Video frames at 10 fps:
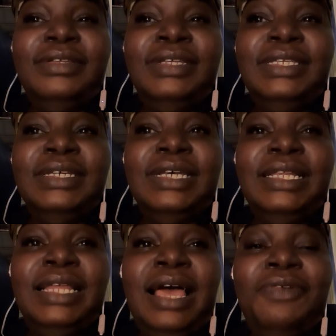It took a
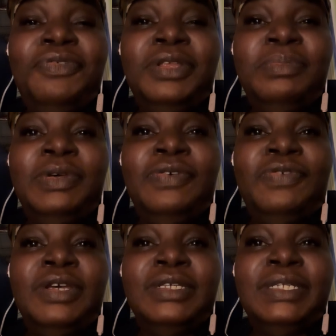lot for them
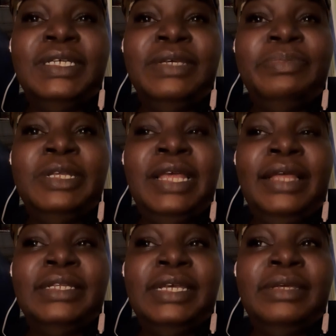motherfuckers to get me
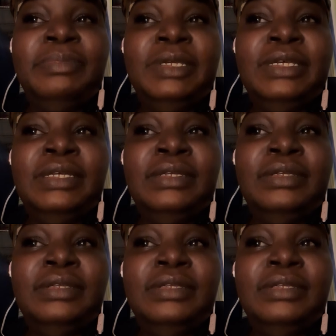that day, man.